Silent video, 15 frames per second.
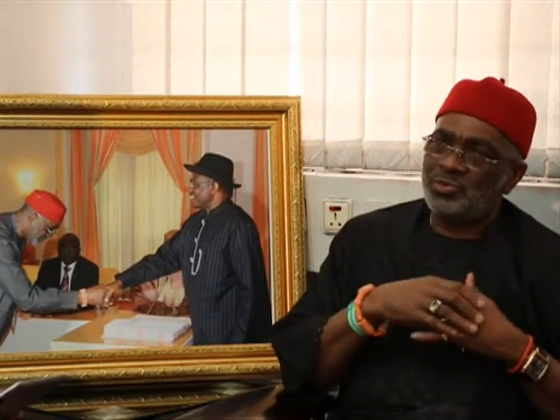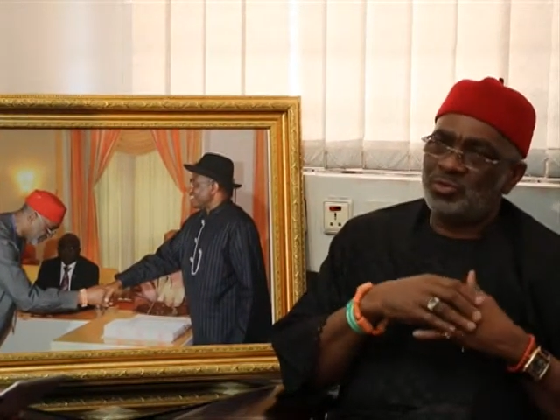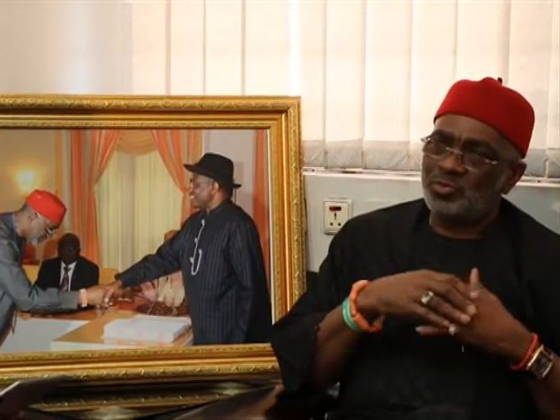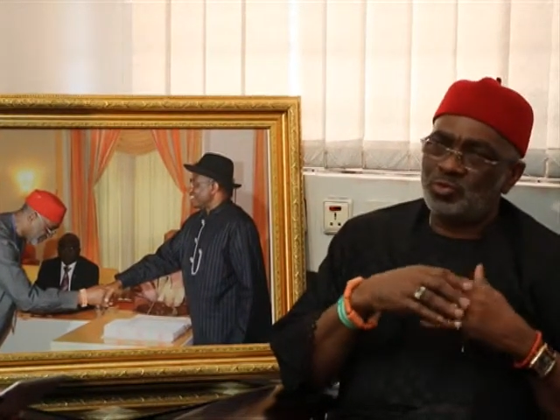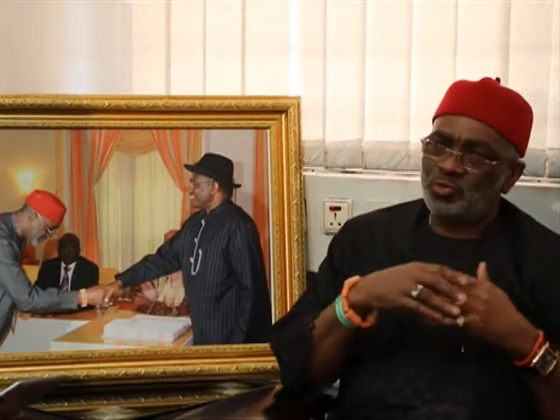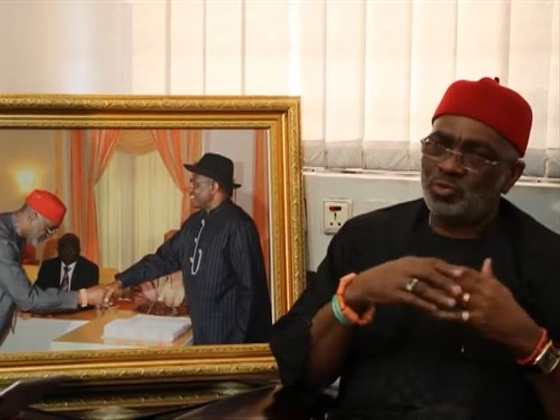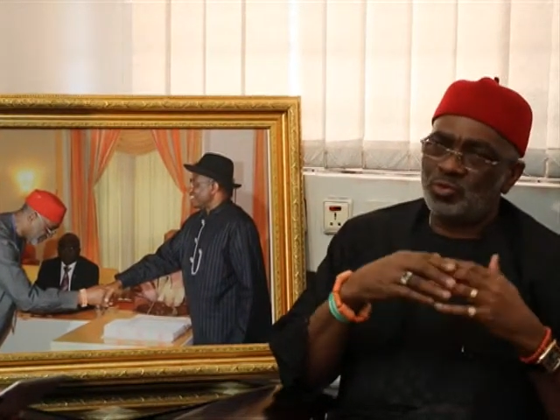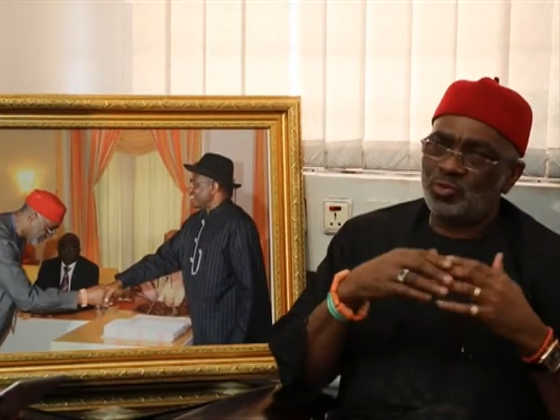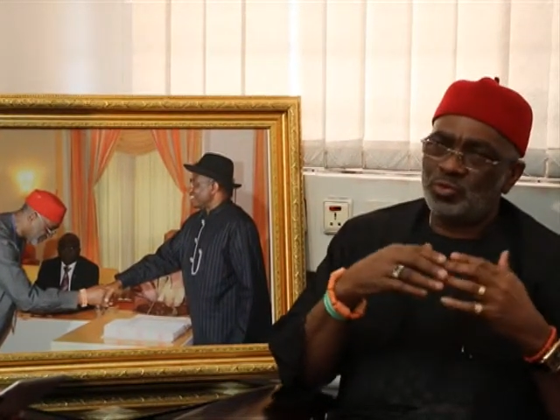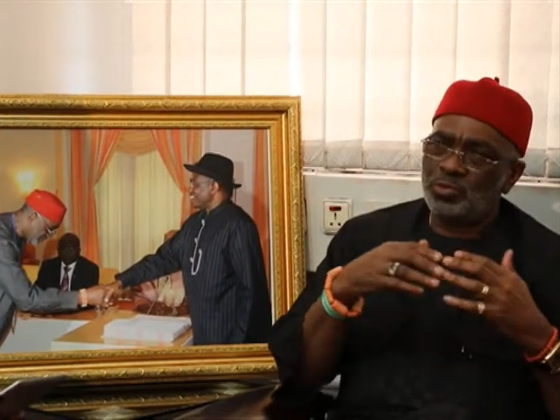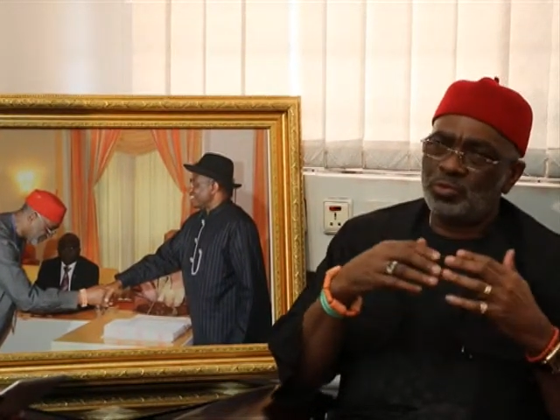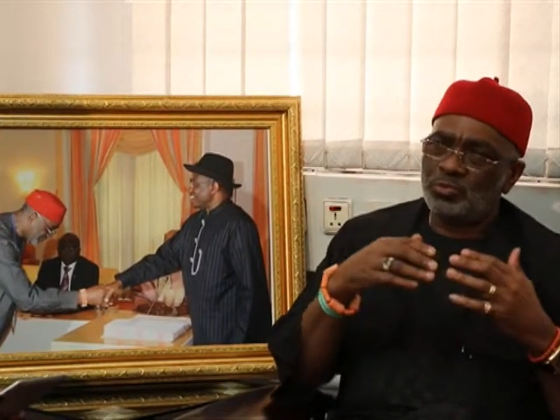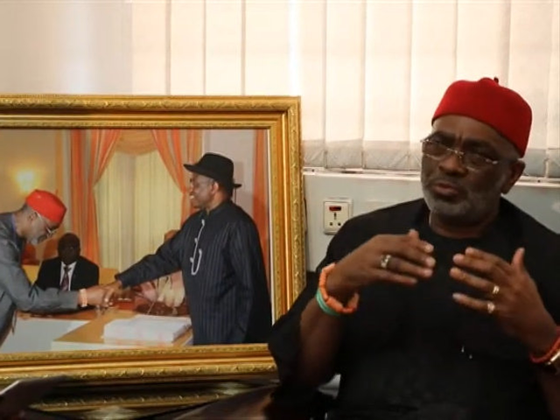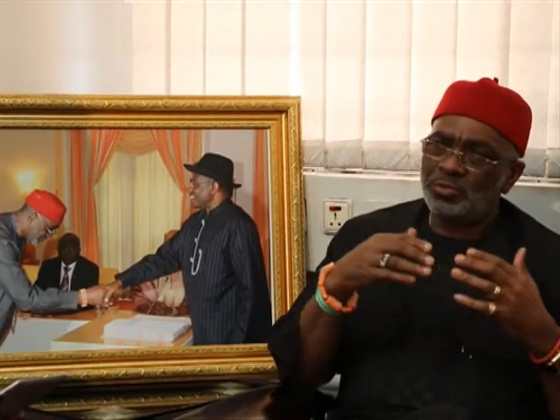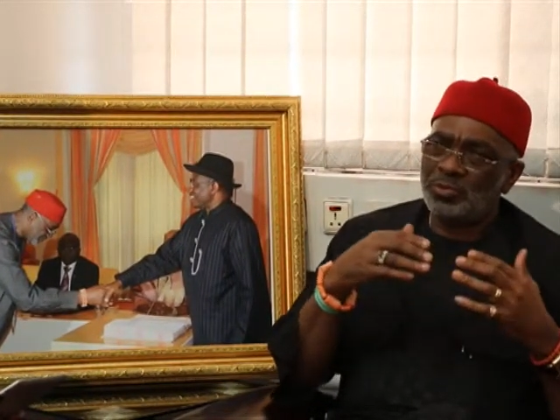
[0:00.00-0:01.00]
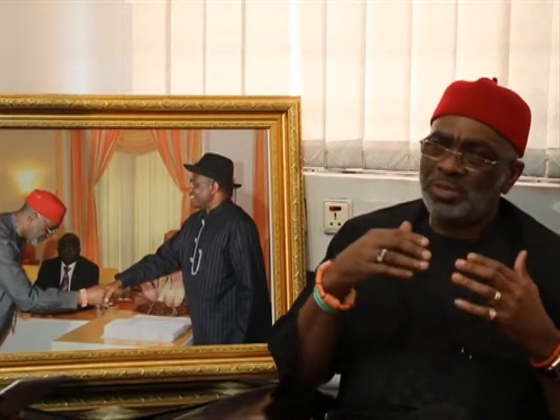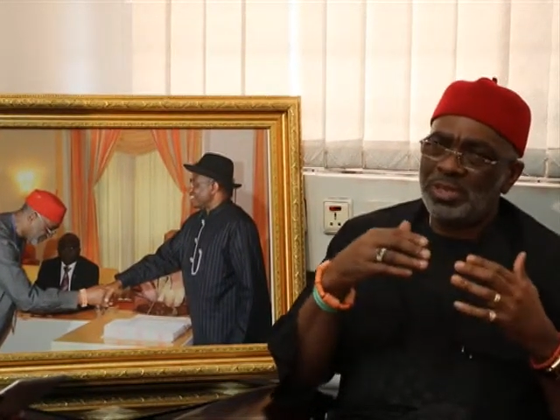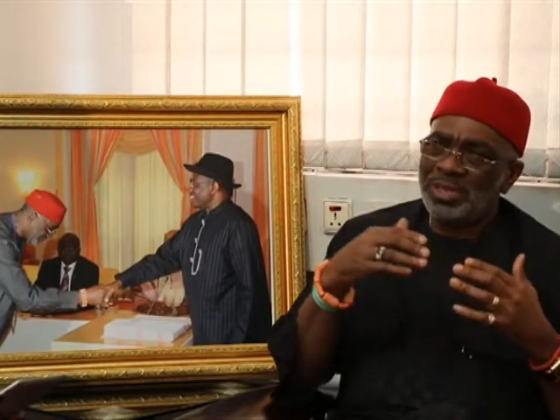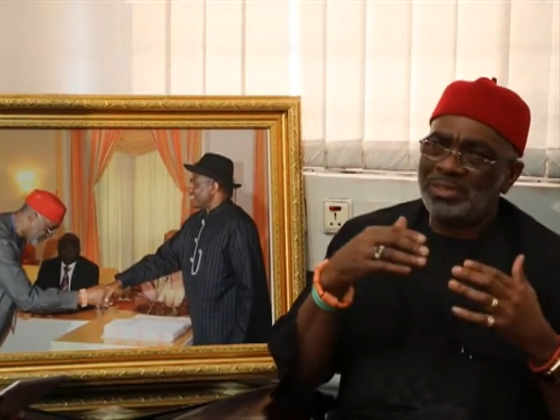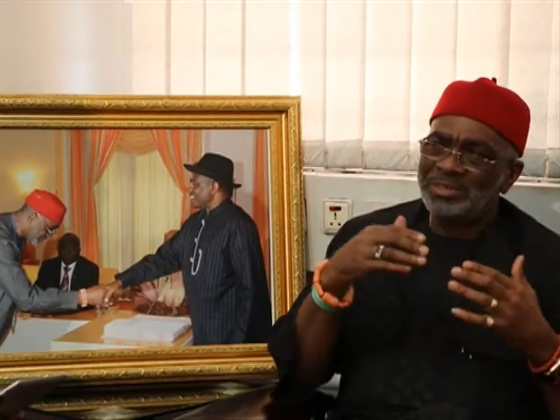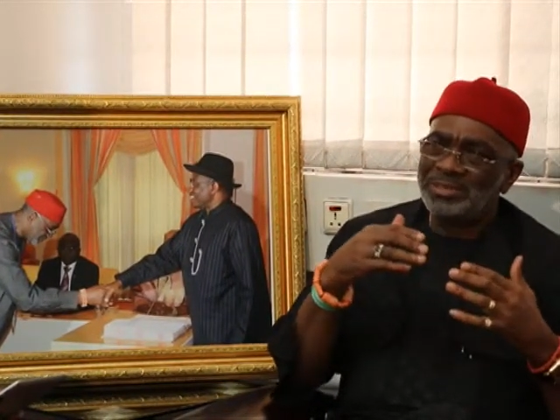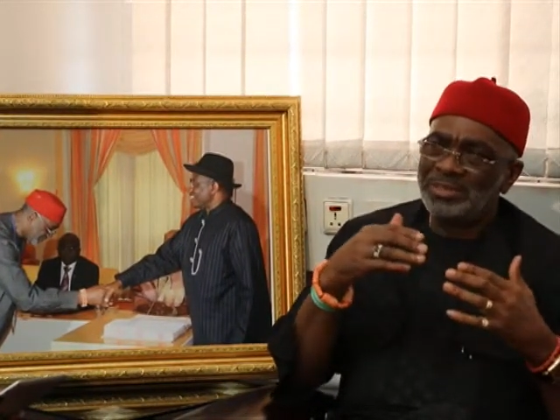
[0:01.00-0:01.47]
to put
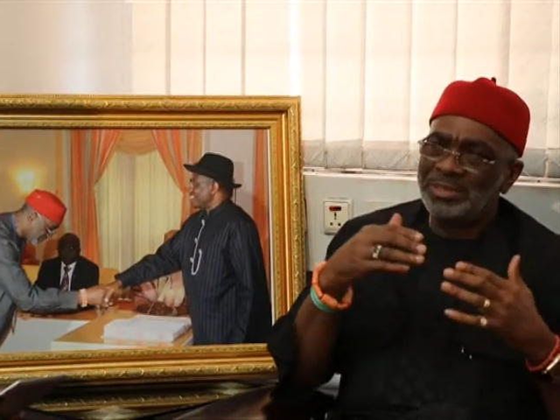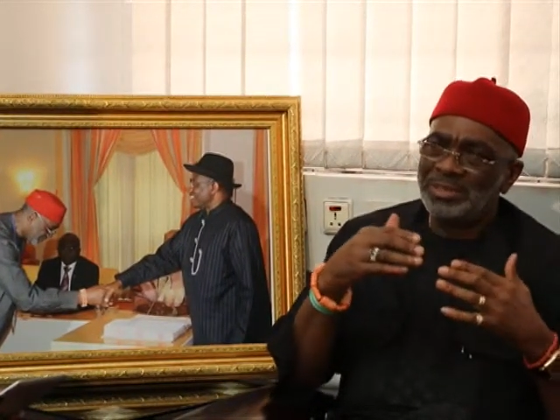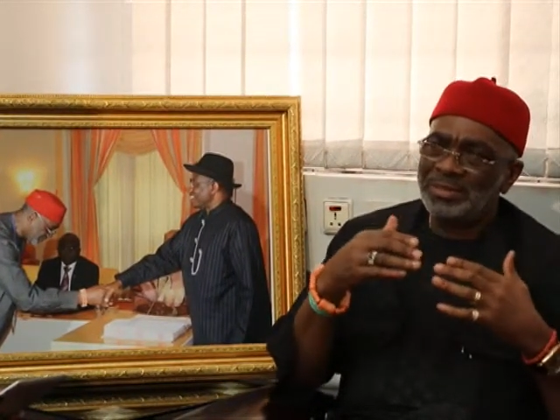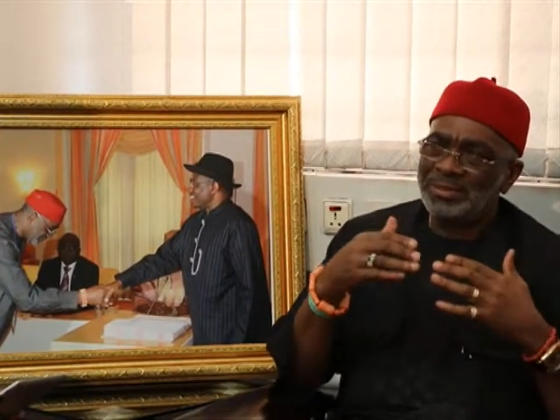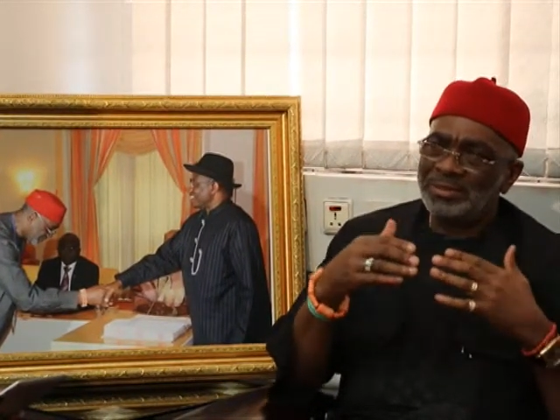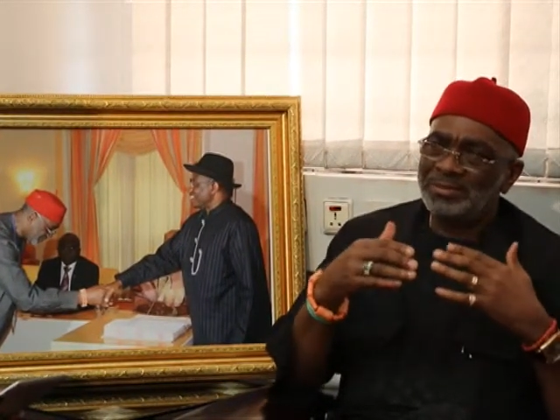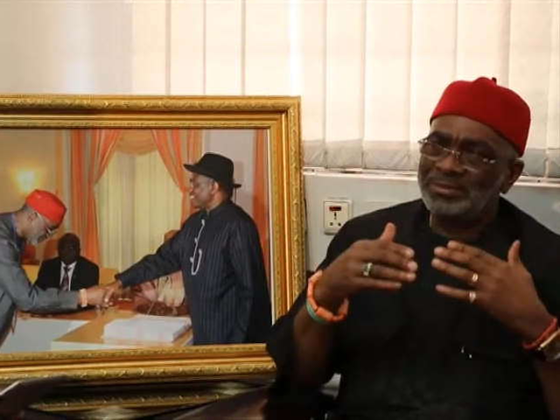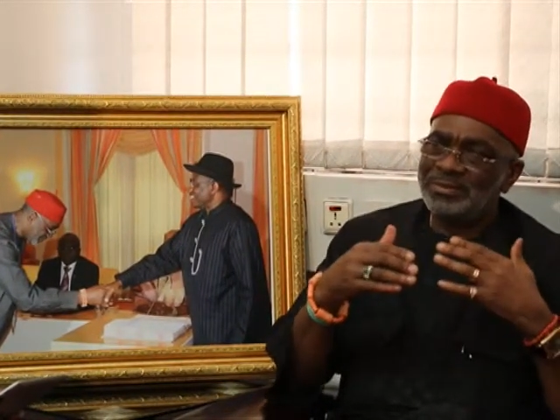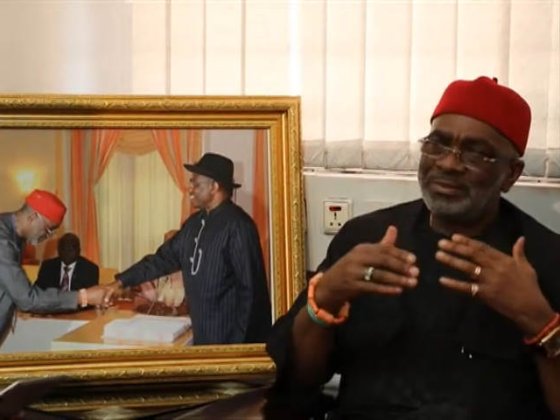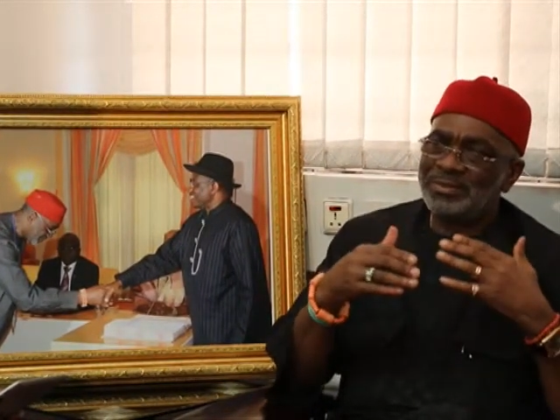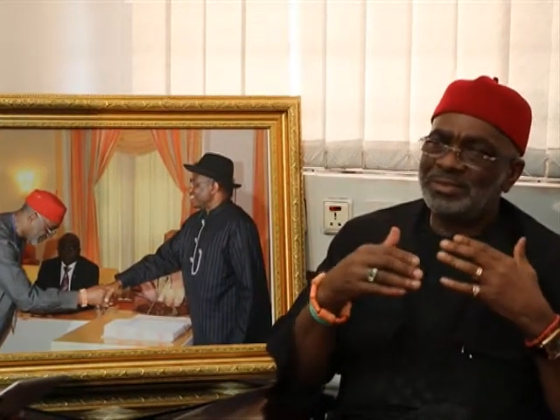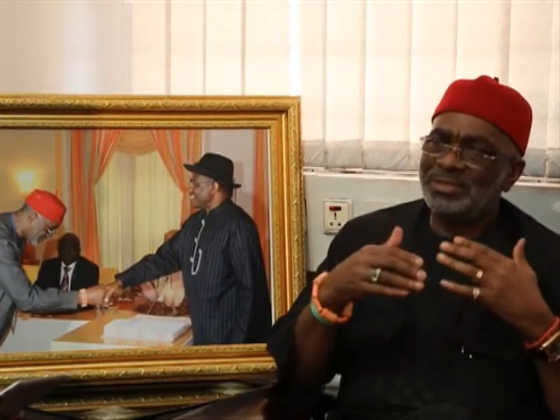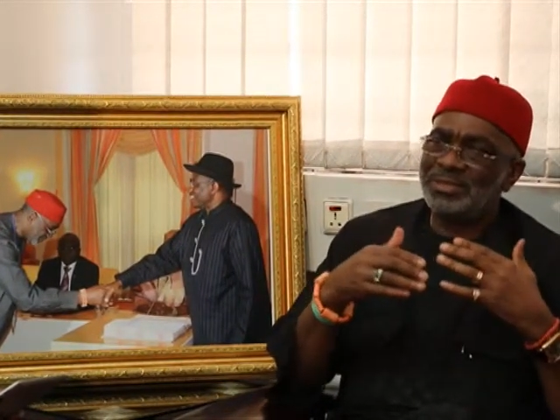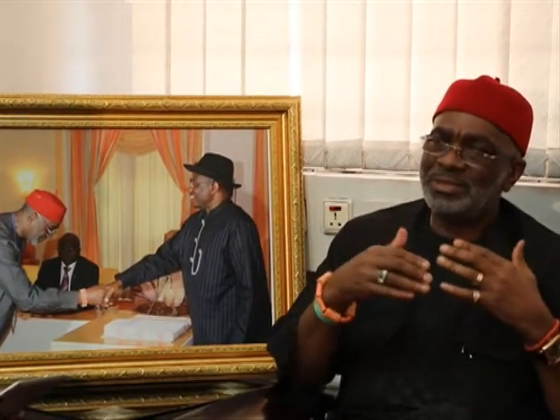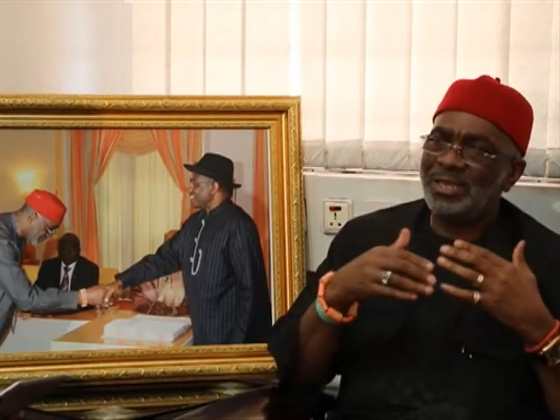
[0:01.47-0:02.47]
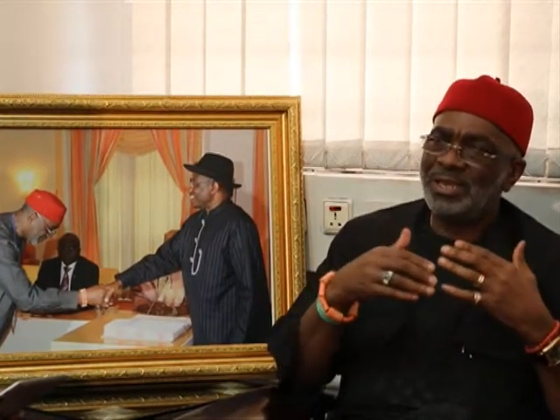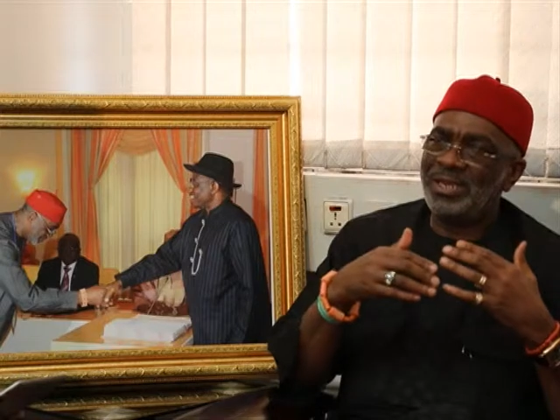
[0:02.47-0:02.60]
ourselves